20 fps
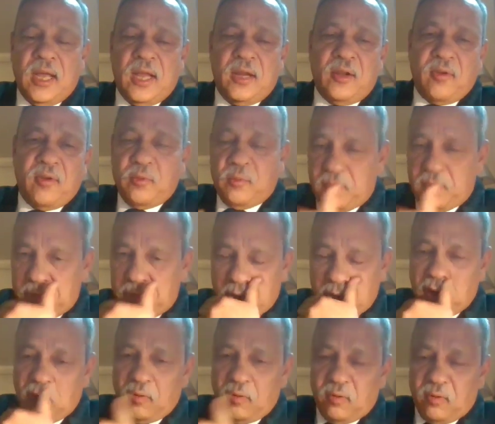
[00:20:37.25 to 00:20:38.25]
and you have to
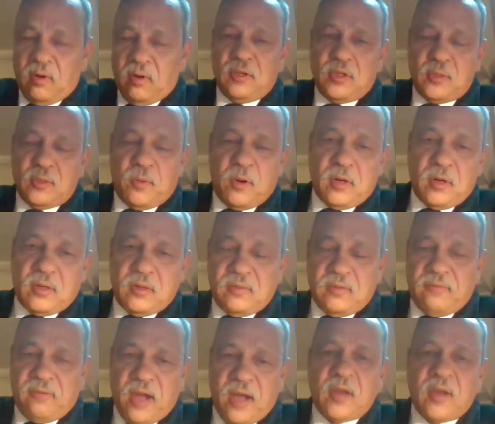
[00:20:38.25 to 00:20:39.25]
bring down on
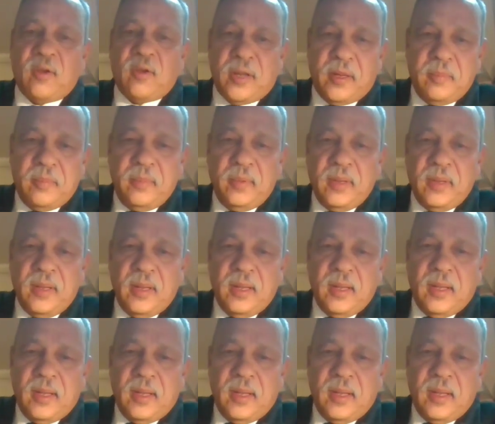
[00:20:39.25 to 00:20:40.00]
spot fire on him,